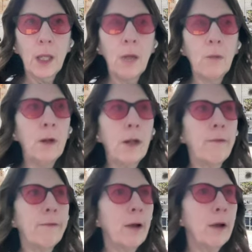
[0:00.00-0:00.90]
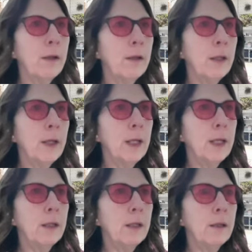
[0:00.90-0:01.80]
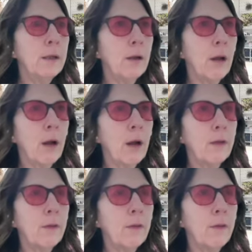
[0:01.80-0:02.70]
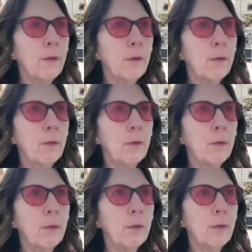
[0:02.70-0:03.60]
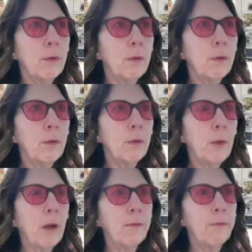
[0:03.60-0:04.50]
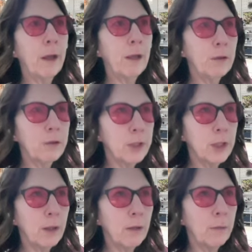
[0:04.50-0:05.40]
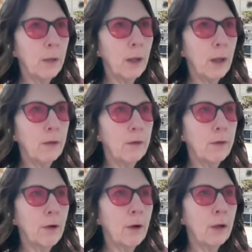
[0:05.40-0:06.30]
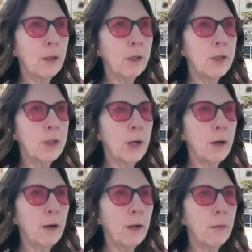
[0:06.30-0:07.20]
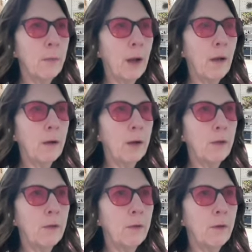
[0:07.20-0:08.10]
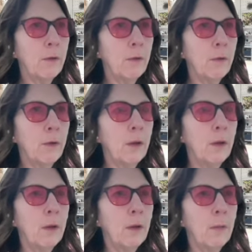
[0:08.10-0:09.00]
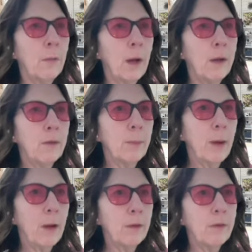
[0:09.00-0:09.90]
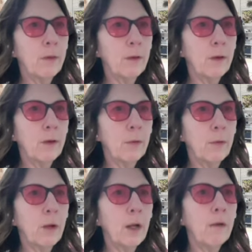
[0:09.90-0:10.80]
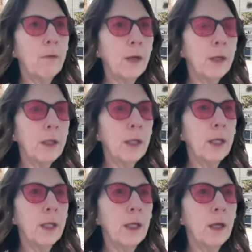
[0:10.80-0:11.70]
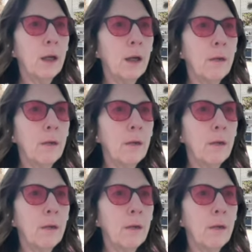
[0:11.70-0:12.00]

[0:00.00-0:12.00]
and when I finally got to my fellowship and started sharing about it to my sponsor, when I really